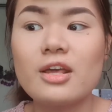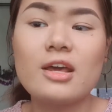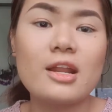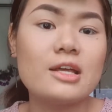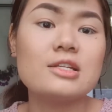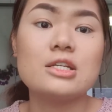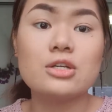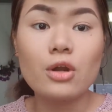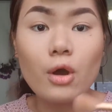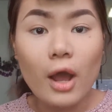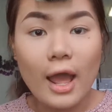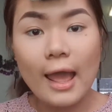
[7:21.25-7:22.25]
and I didn't
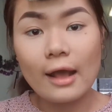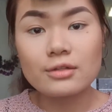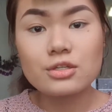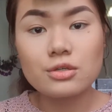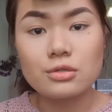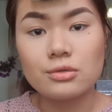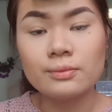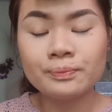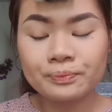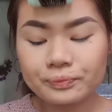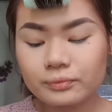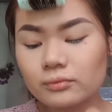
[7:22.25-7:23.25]
know how to
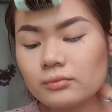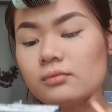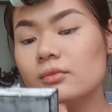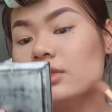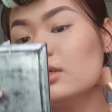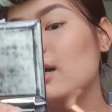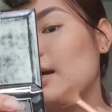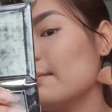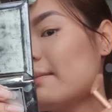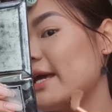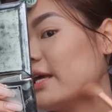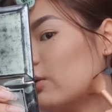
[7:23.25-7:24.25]

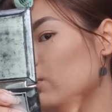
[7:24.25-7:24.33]
make it